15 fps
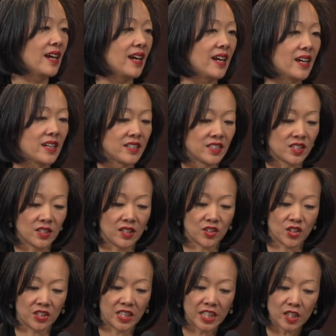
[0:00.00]
and
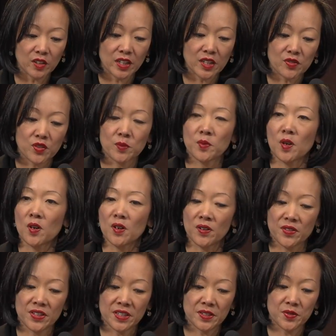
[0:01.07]
to hearing from all
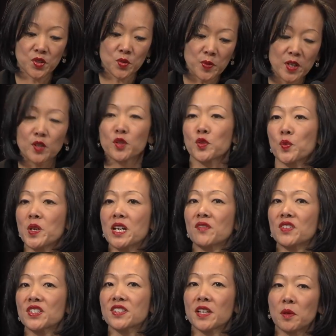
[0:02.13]
the speakers we have
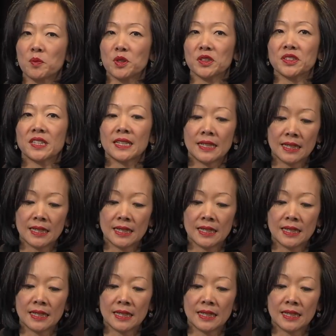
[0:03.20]
assembled.